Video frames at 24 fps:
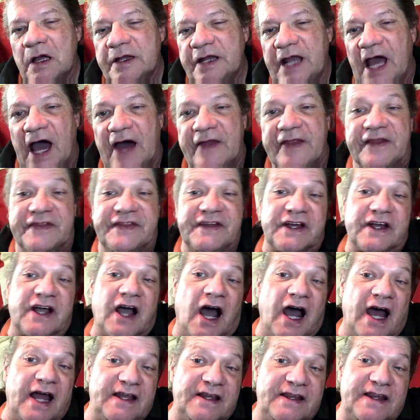Now that they
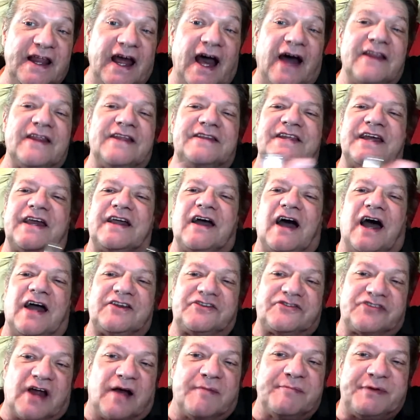
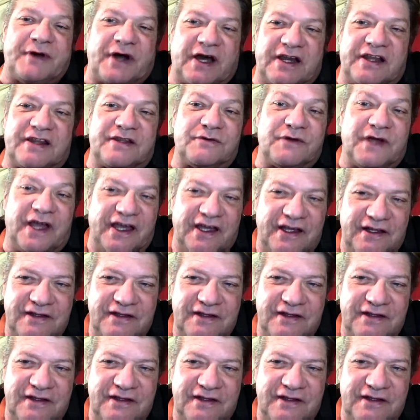got Trump out of the way.